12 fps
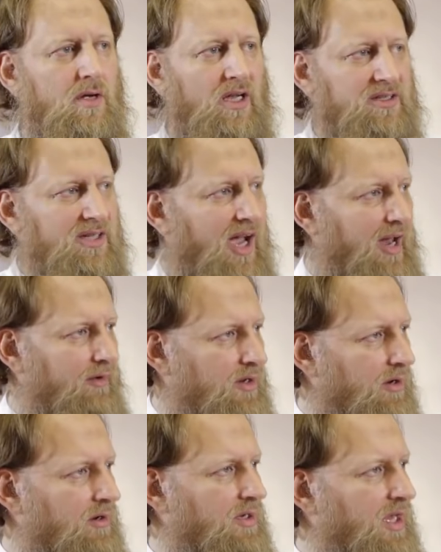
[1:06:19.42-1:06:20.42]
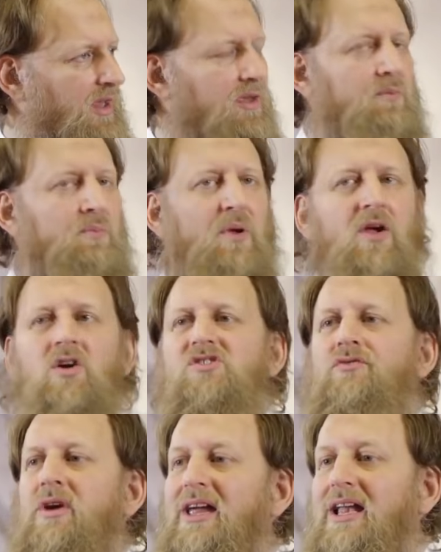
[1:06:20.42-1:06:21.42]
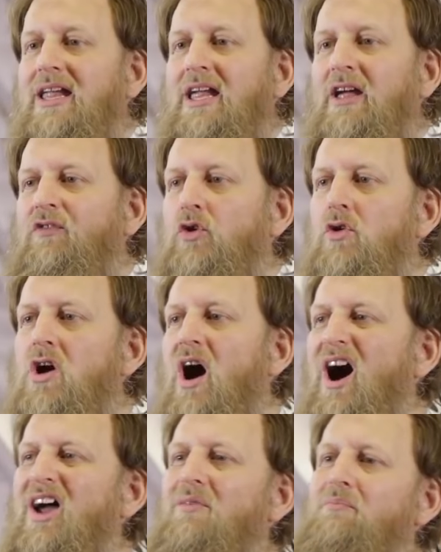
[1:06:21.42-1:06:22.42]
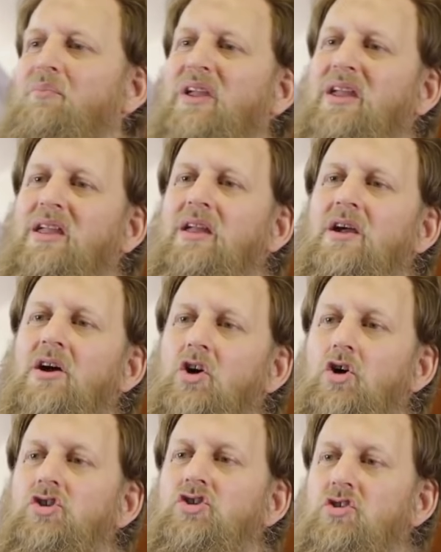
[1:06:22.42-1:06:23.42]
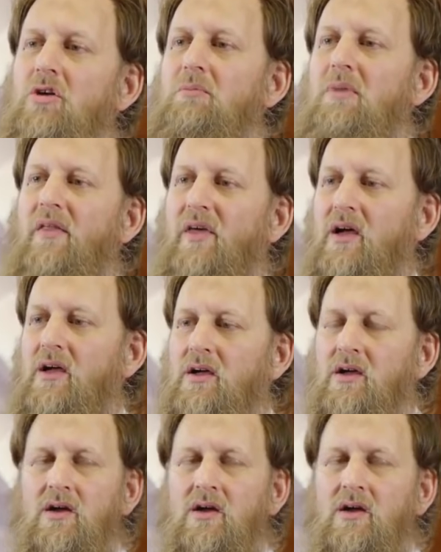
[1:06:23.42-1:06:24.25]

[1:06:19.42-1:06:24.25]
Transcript: A tyrant, because really, if you can't be good to your mother,